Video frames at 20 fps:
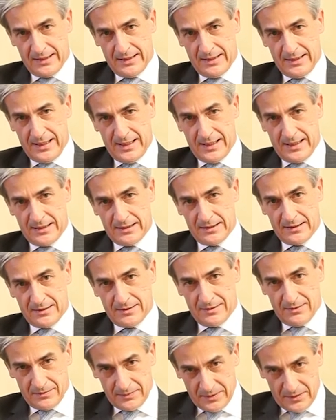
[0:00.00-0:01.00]
and
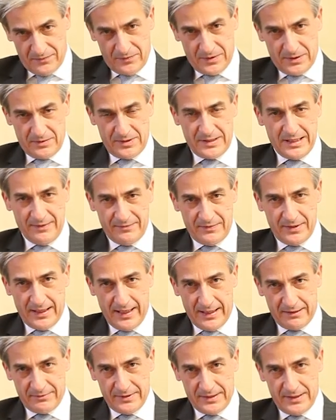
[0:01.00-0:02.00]
we, of course, have the
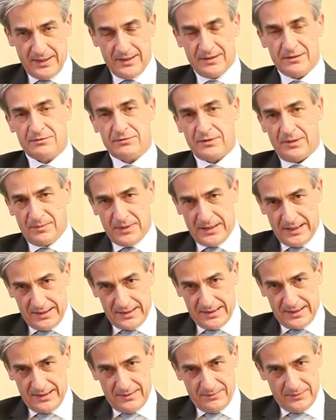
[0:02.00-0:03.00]
guarantee to replace
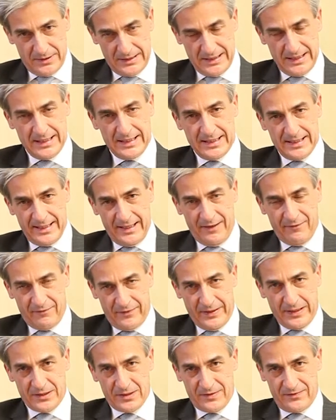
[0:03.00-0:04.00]
somebody if
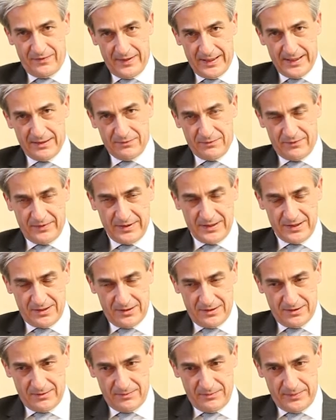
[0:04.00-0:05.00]
things fail within a
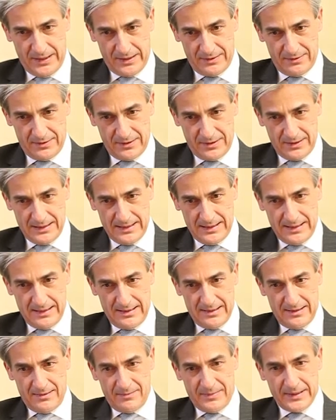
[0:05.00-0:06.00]
certain period.
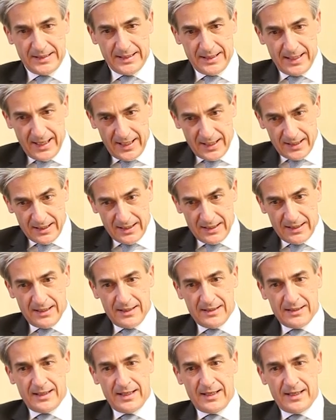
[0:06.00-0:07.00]
But again,
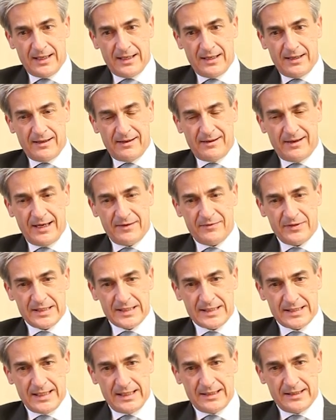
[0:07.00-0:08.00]
having
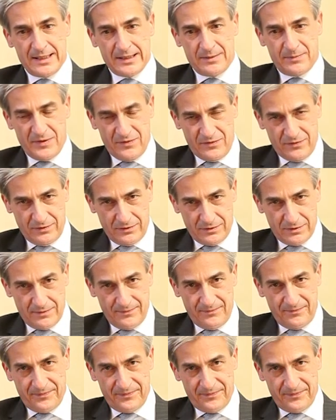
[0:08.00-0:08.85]
said that before,